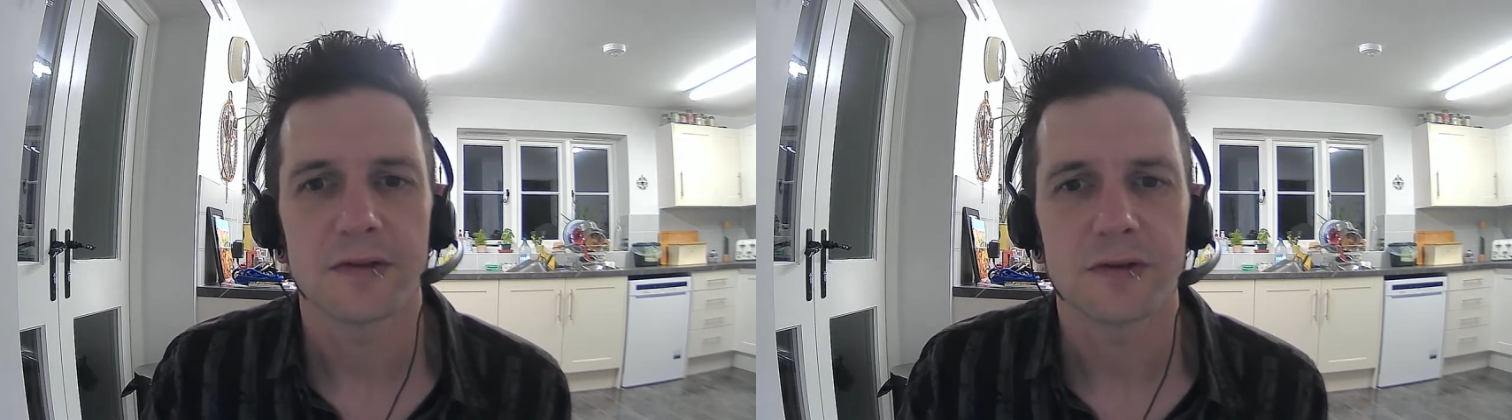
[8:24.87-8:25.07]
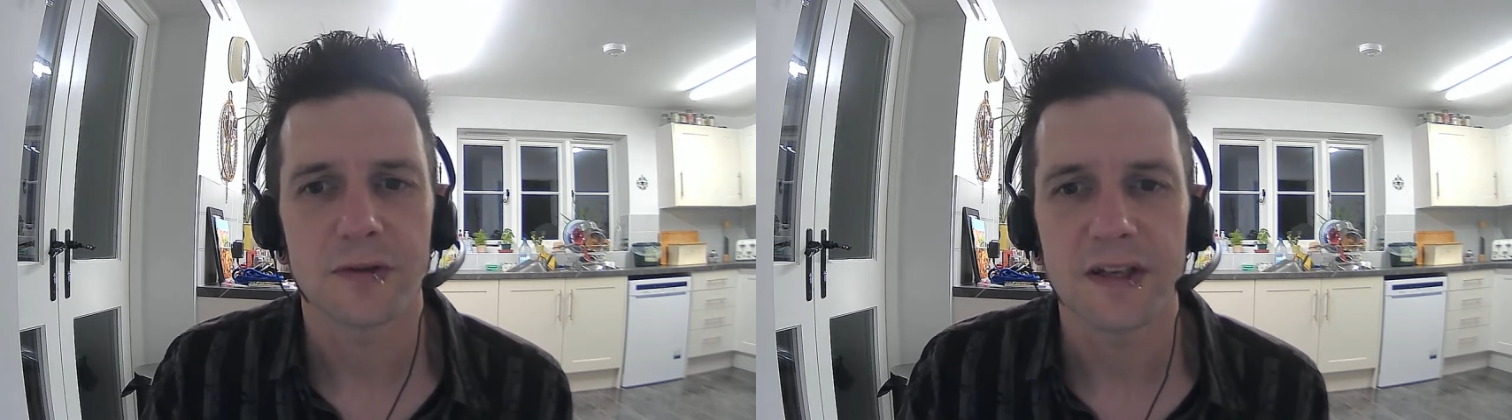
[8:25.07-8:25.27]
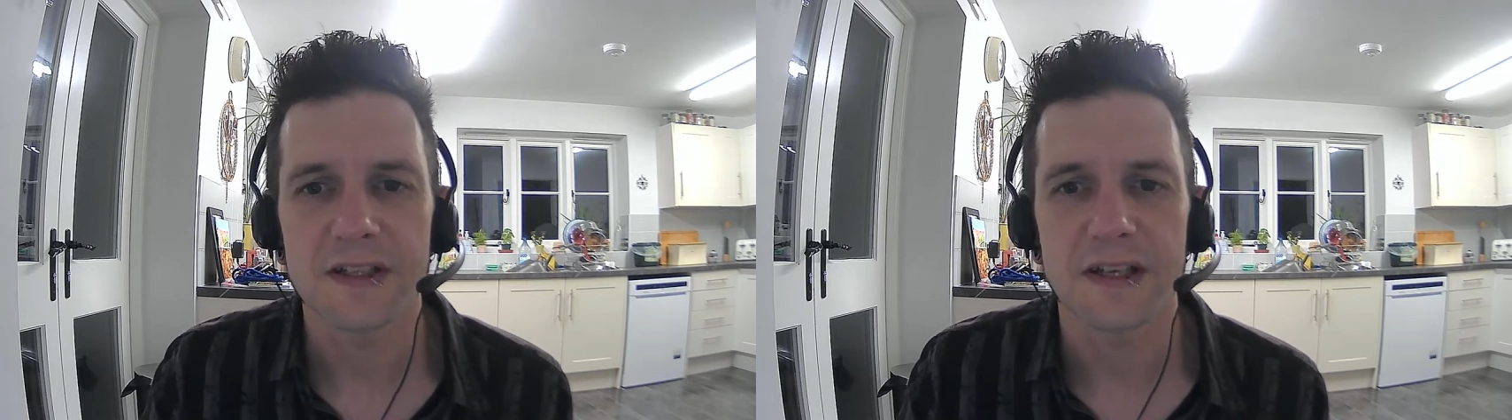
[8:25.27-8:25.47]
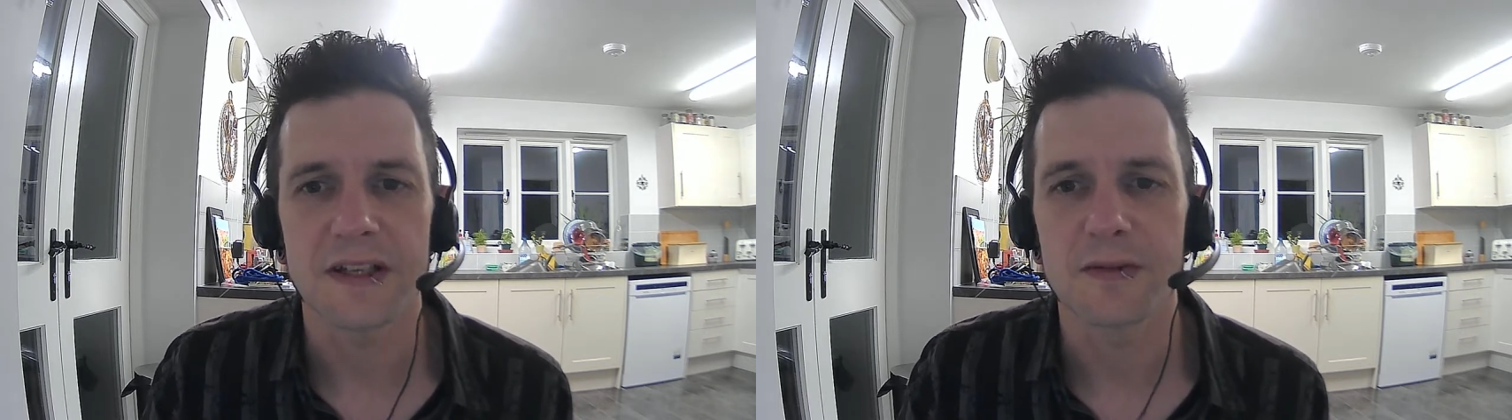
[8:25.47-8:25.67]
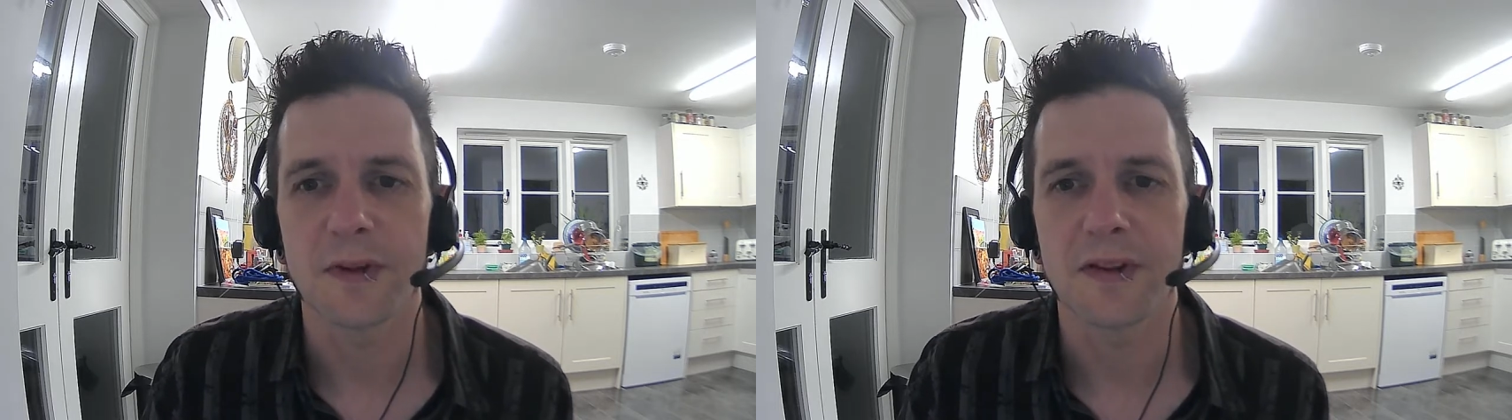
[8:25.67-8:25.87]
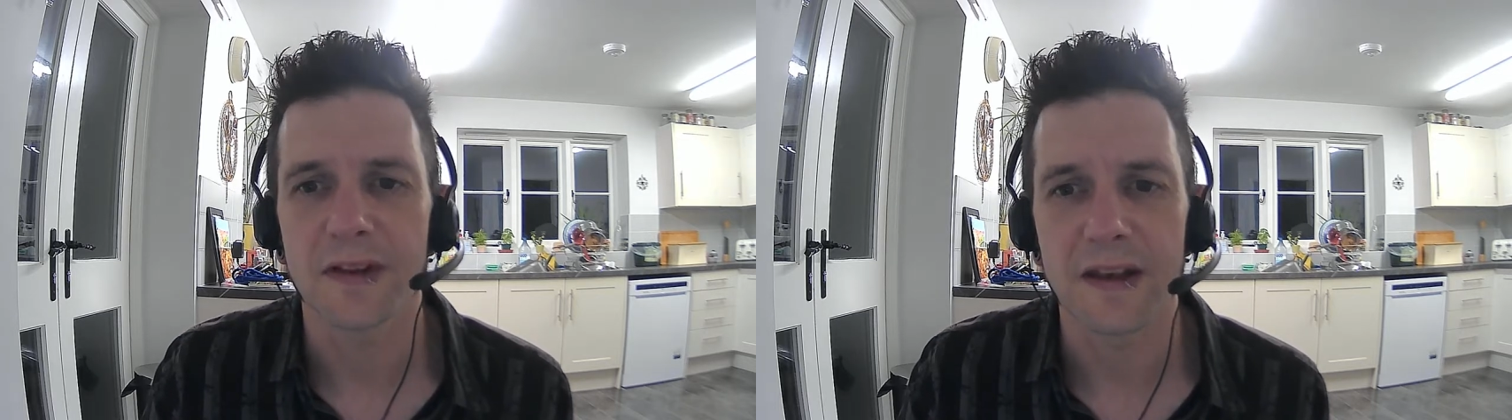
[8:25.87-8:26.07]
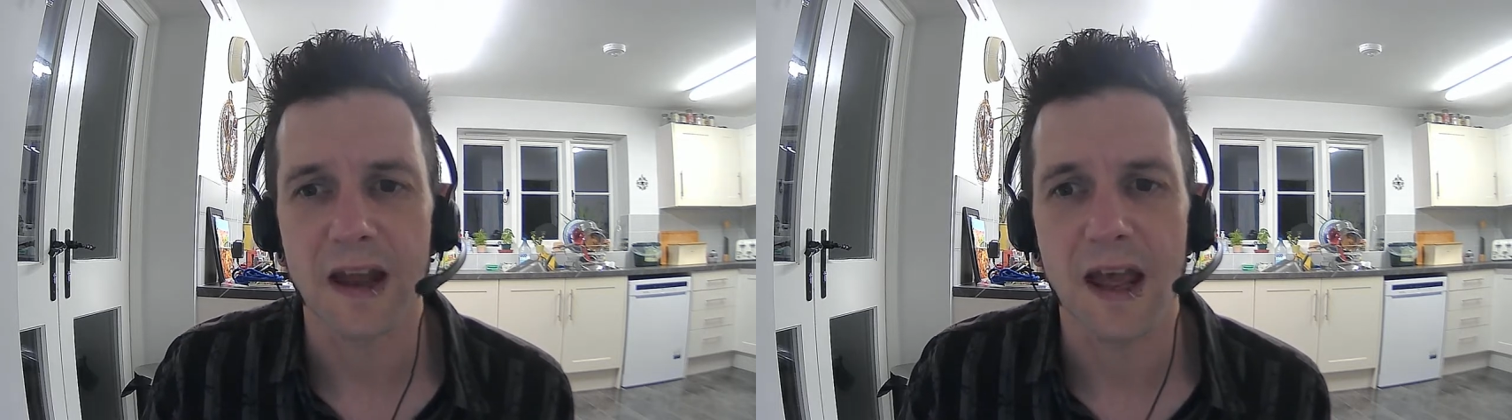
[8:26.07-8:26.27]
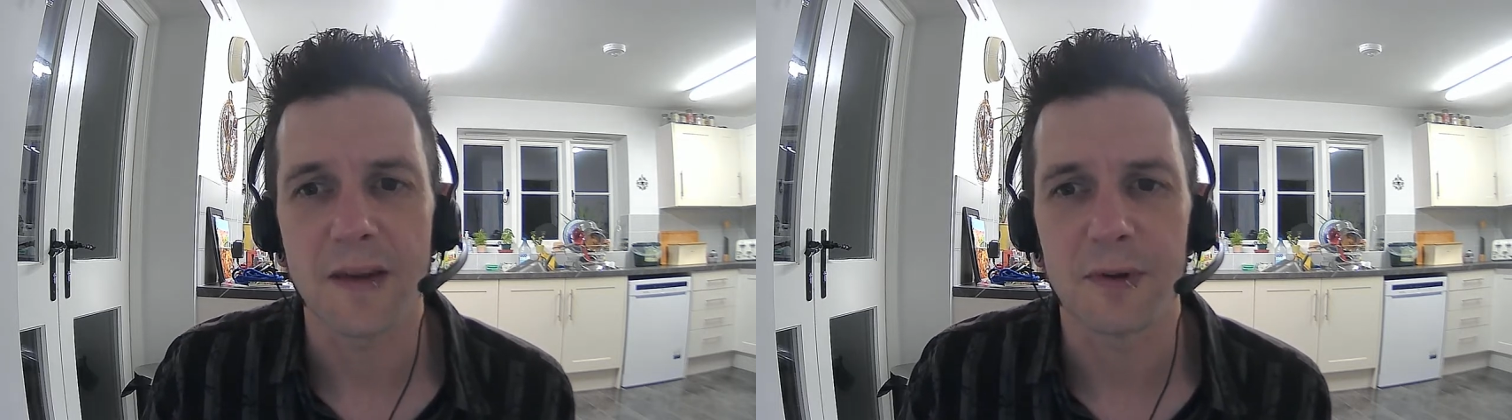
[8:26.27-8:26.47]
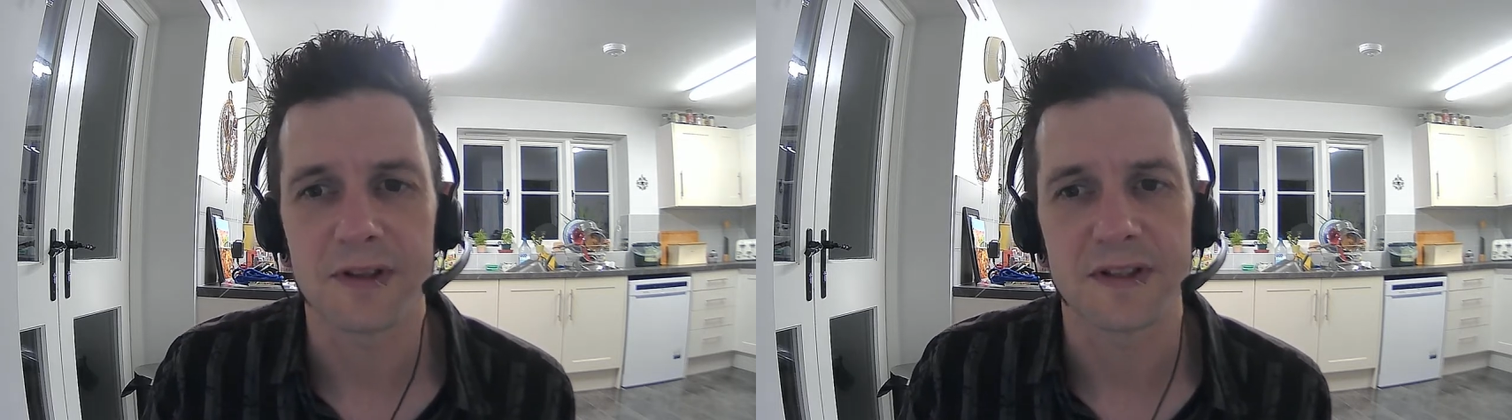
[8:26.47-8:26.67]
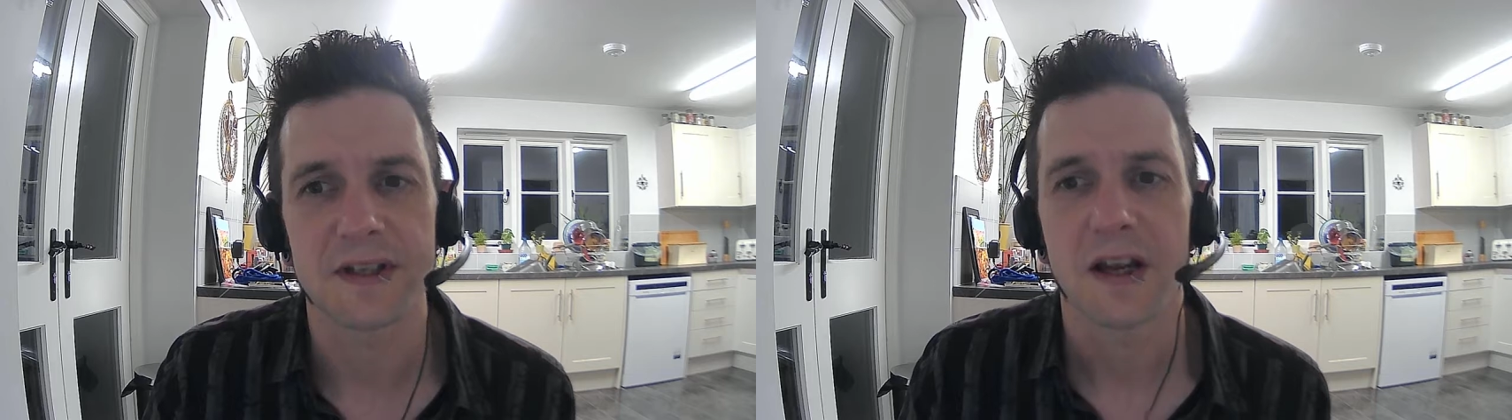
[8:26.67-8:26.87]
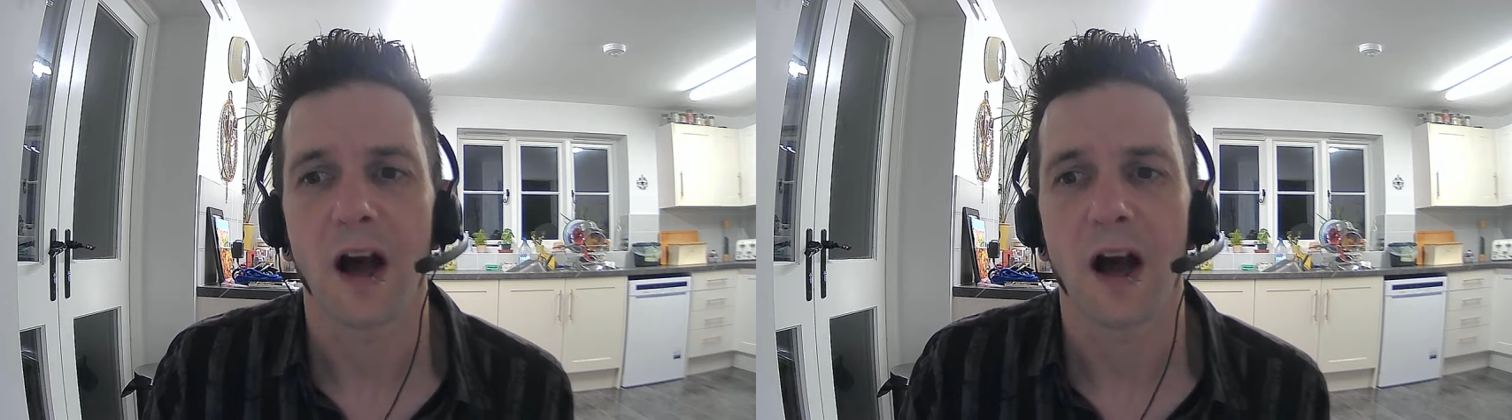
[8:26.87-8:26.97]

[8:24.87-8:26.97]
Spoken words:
treaties with their neighbours